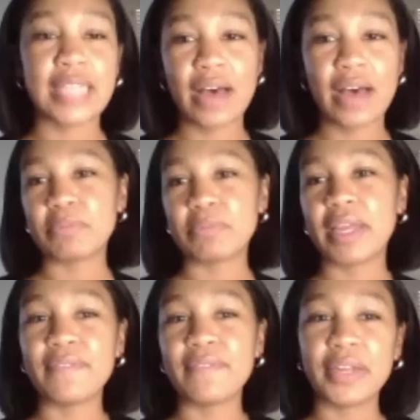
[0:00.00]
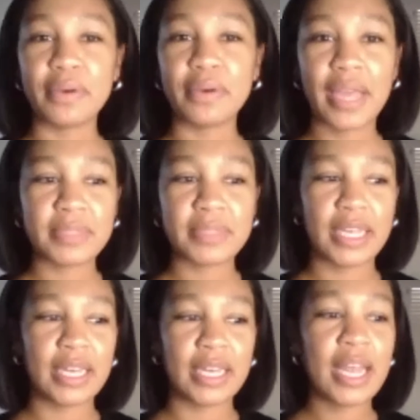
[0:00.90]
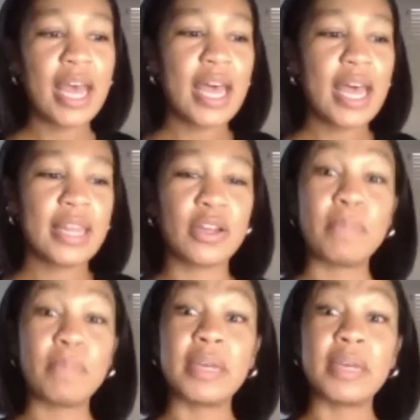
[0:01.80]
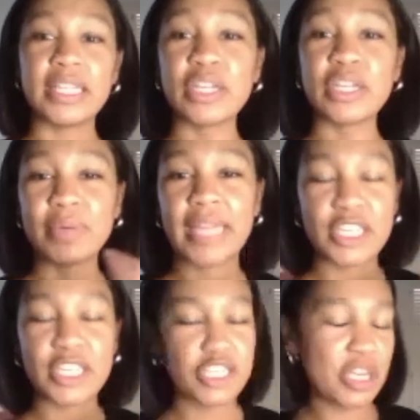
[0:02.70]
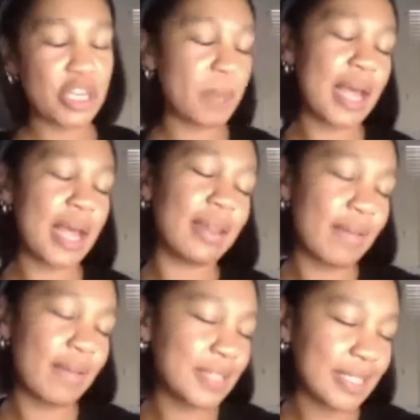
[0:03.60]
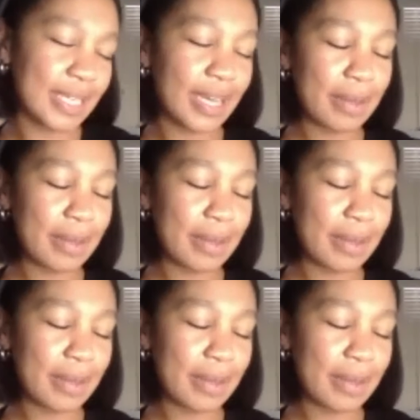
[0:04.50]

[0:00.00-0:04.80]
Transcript: house and playing video games, and they're building their relationship, and I love to see